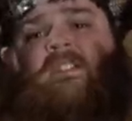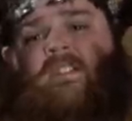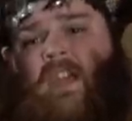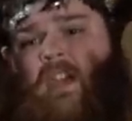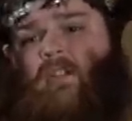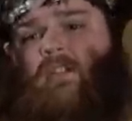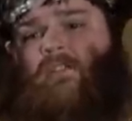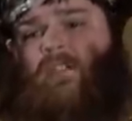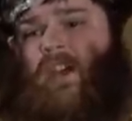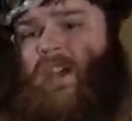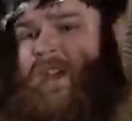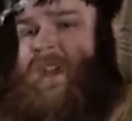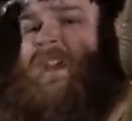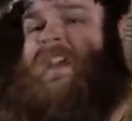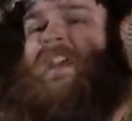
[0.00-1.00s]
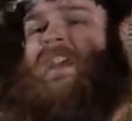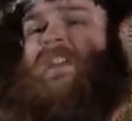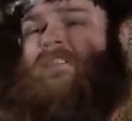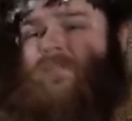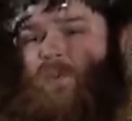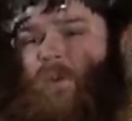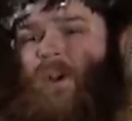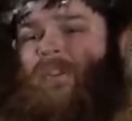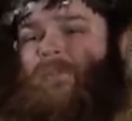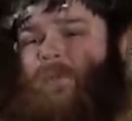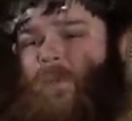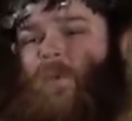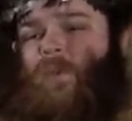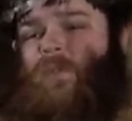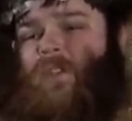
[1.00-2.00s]
terrifying, and if you are
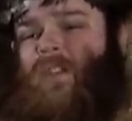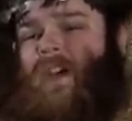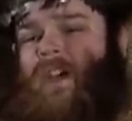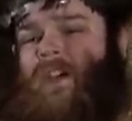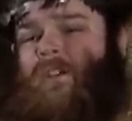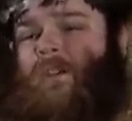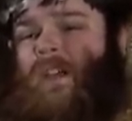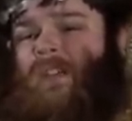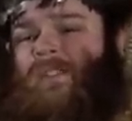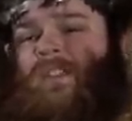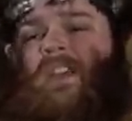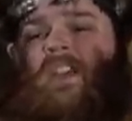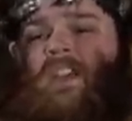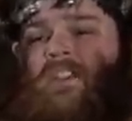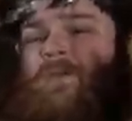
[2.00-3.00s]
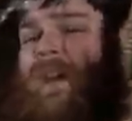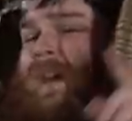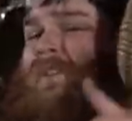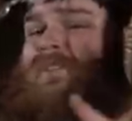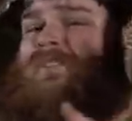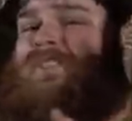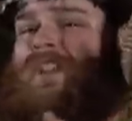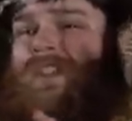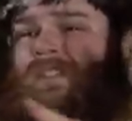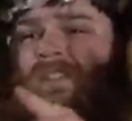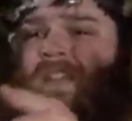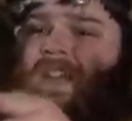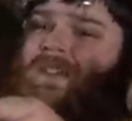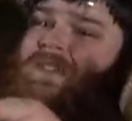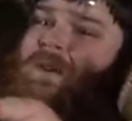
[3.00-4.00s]
from the real IRS, you had your chance.
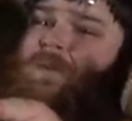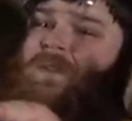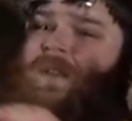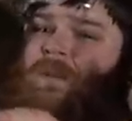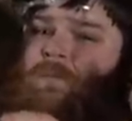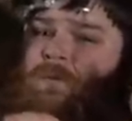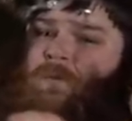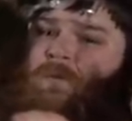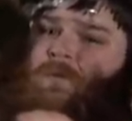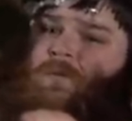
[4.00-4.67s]
Tax day was April. No,